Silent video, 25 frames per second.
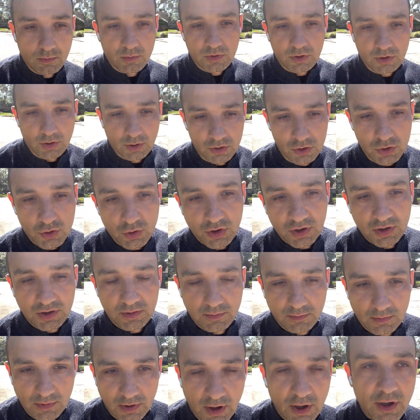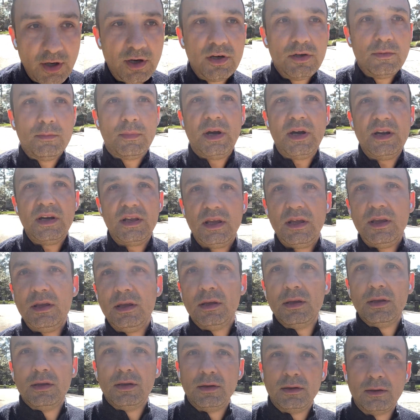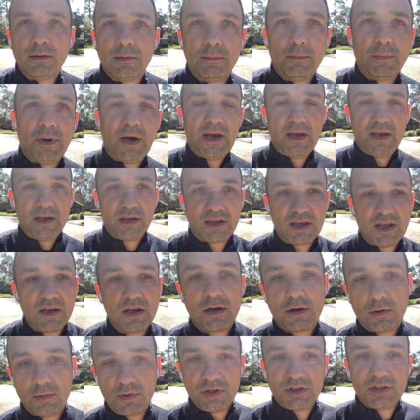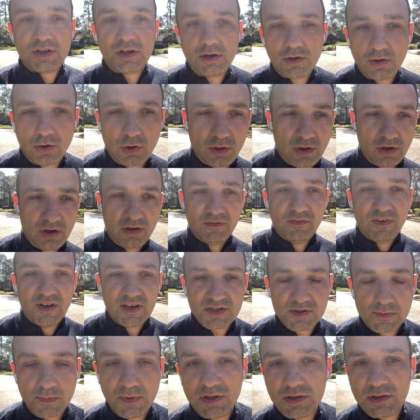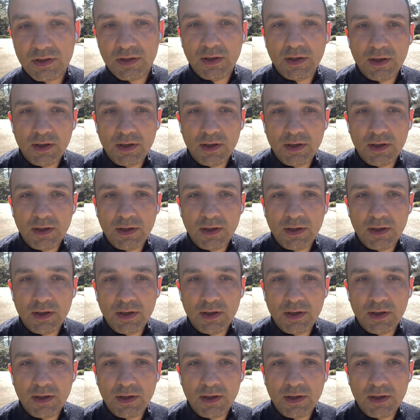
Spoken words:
you could earn money by getting a return on an investment,